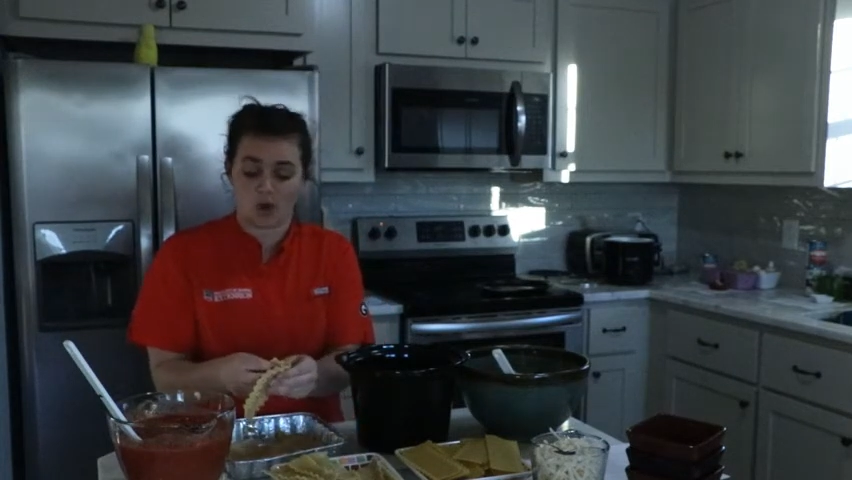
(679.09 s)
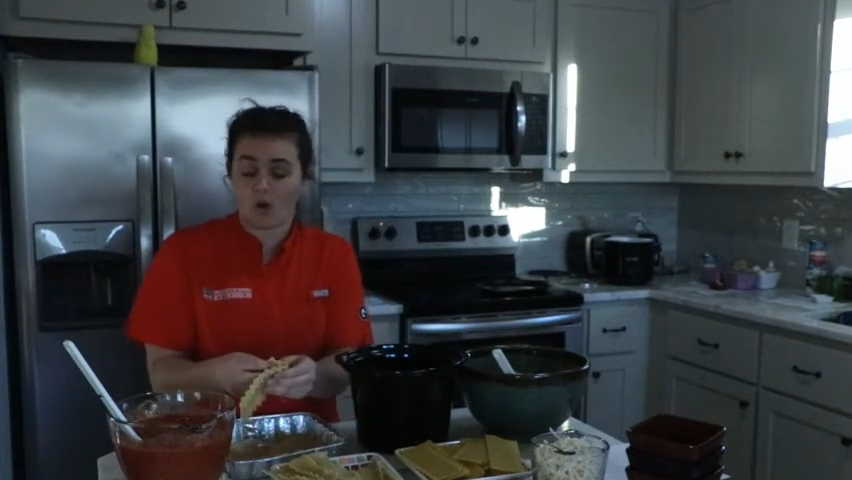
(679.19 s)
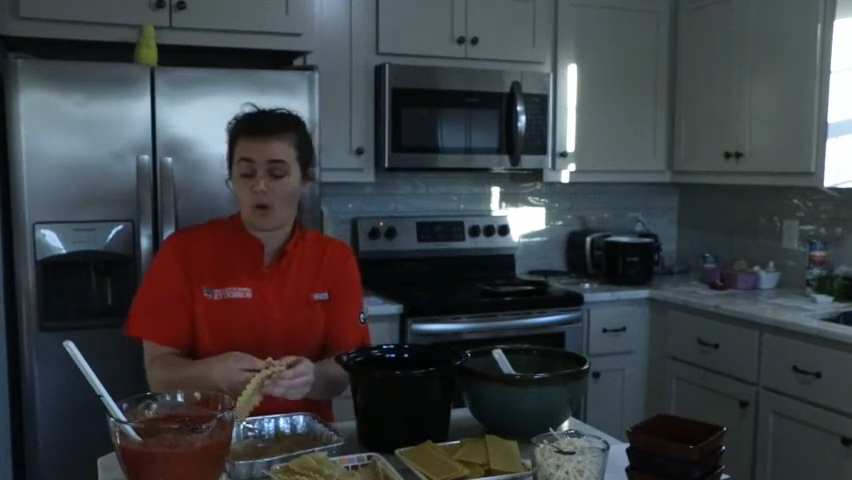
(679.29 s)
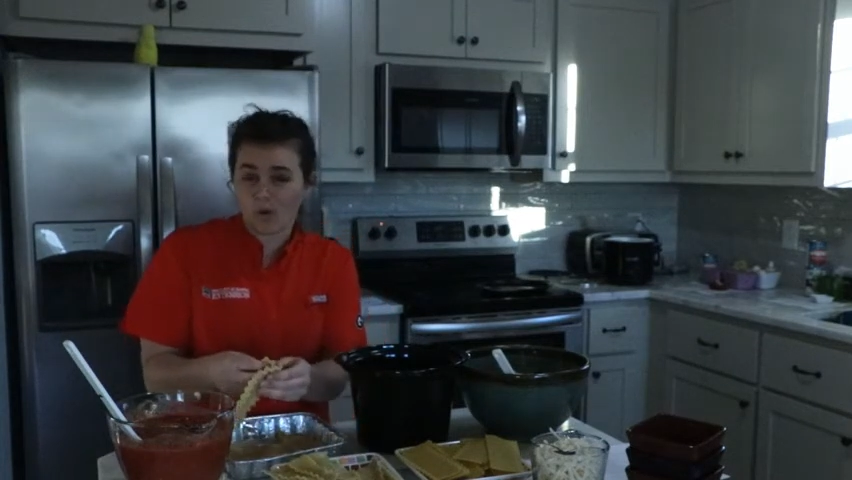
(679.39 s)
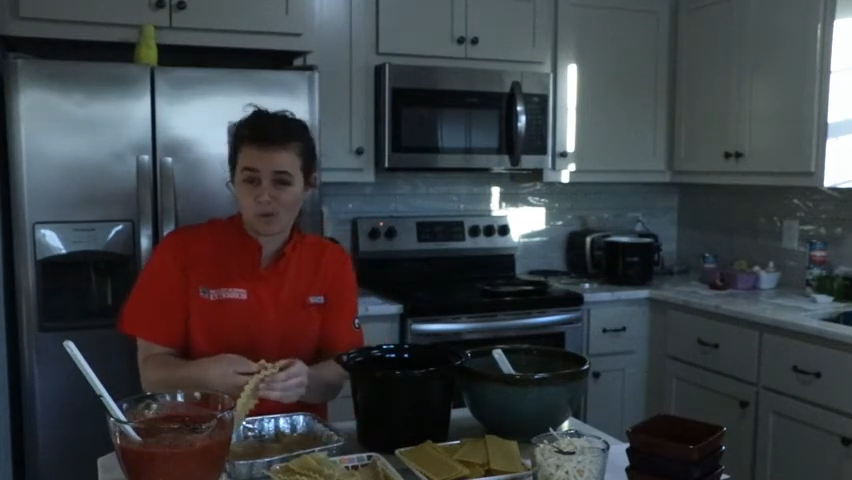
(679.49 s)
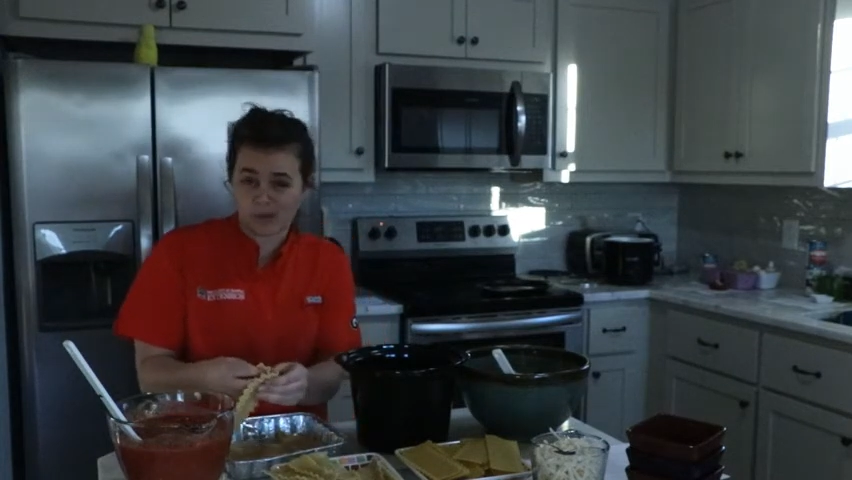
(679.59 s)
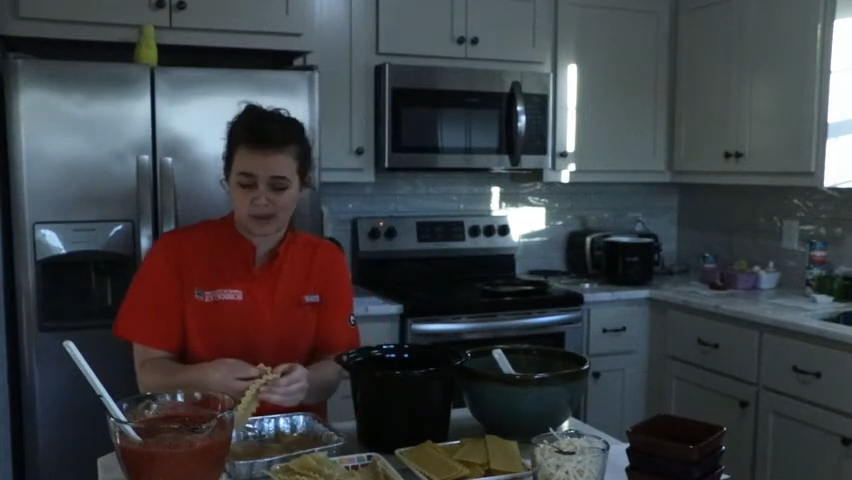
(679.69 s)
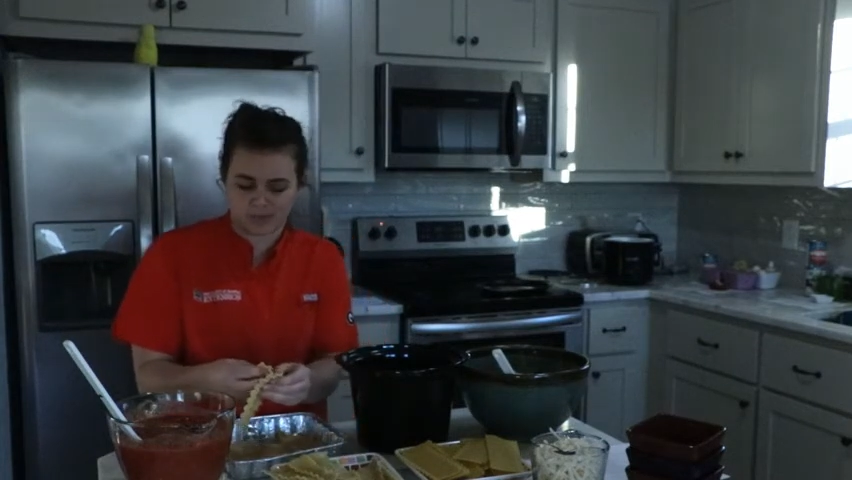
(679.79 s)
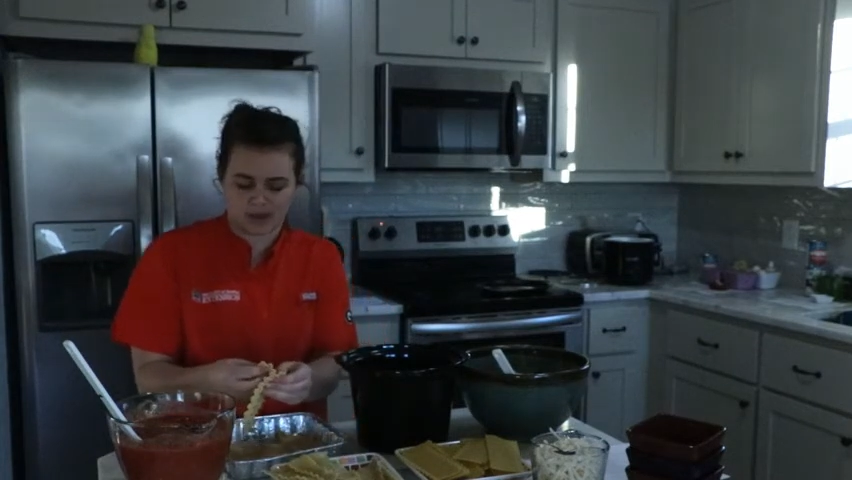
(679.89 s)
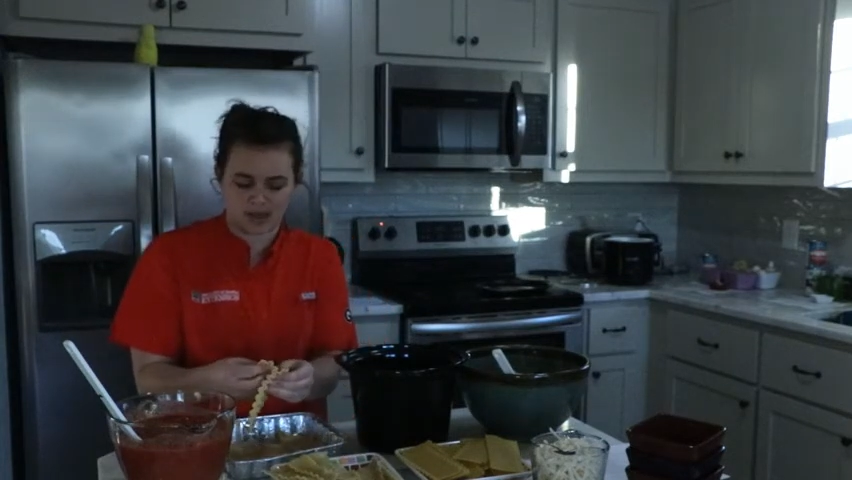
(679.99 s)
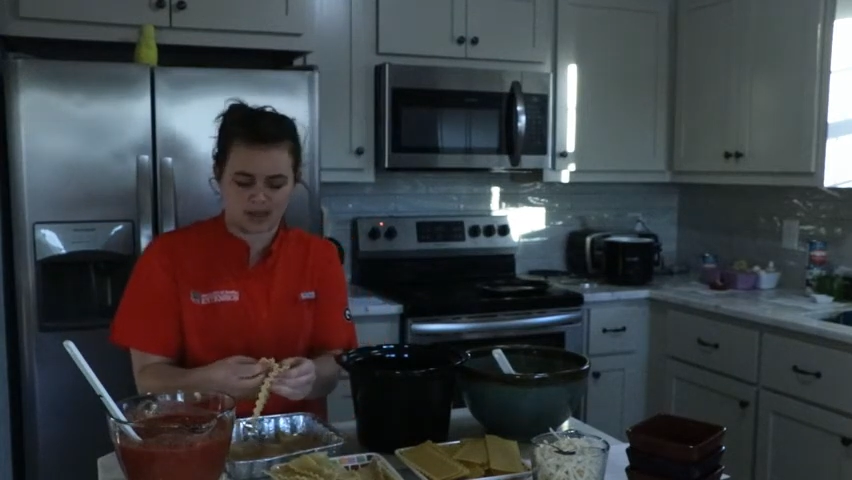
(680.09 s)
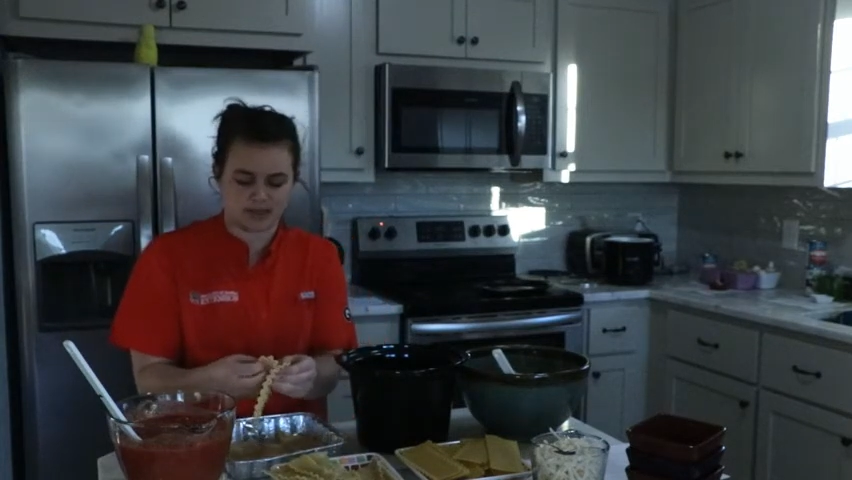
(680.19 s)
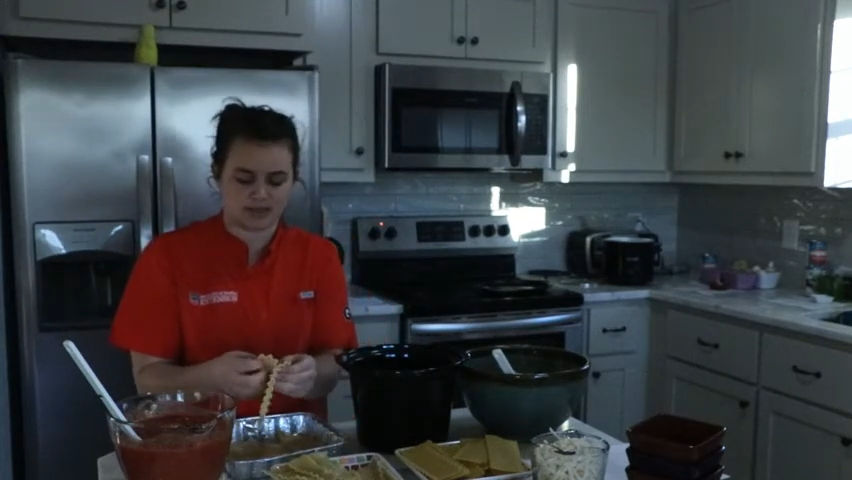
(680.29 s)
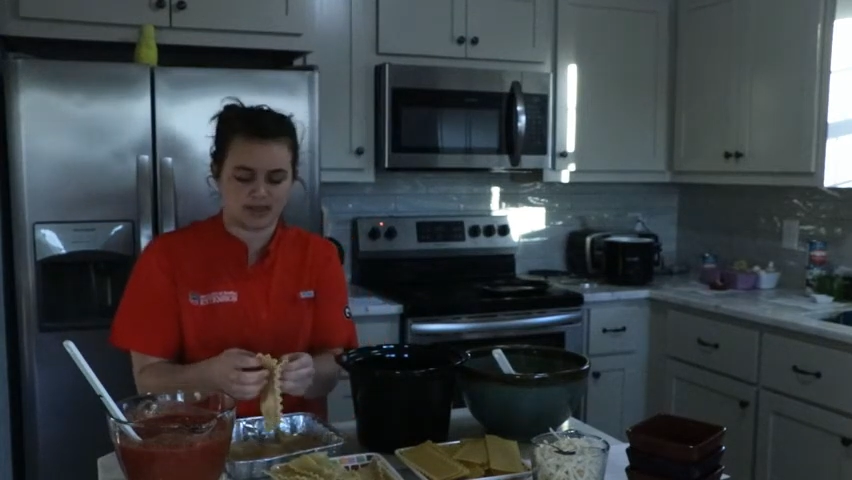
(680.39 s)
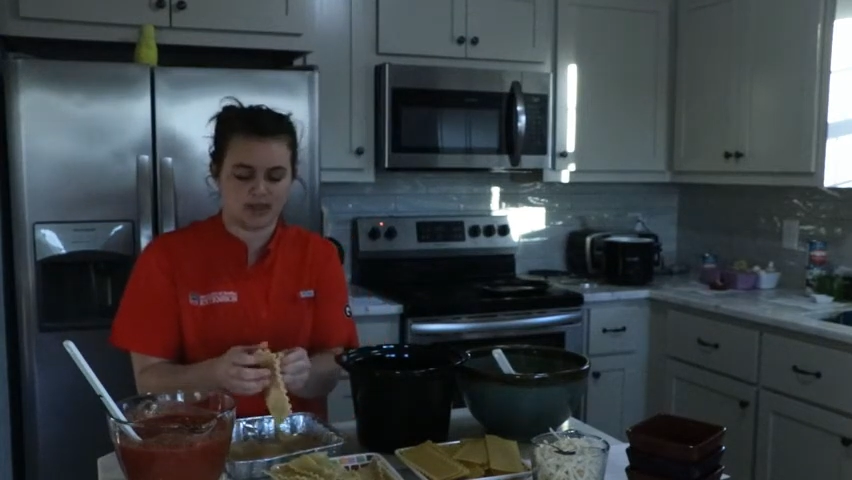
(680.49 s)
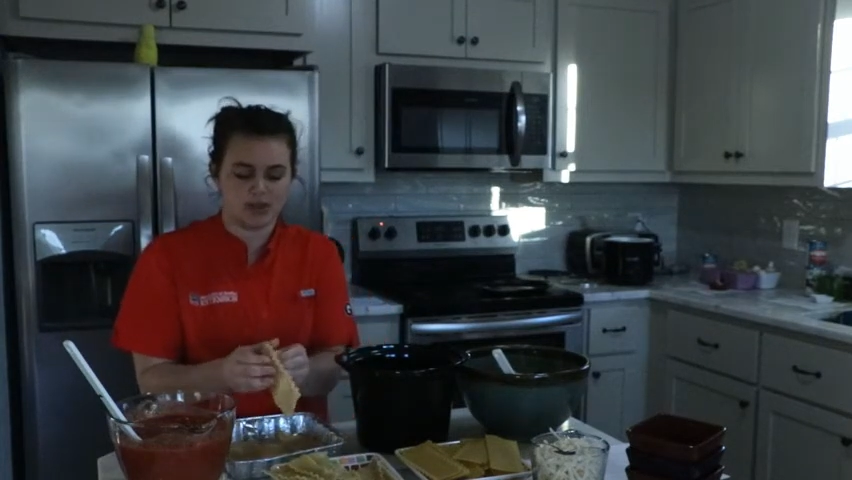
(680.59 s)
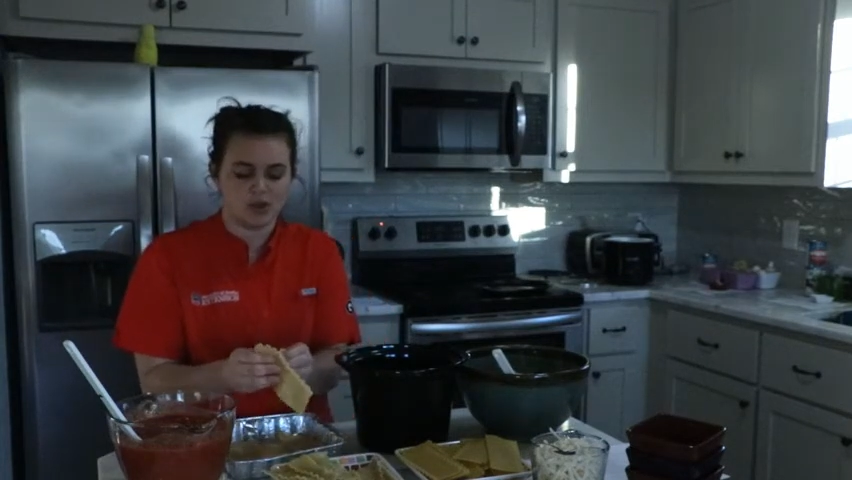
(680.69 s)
whole wheat pasta,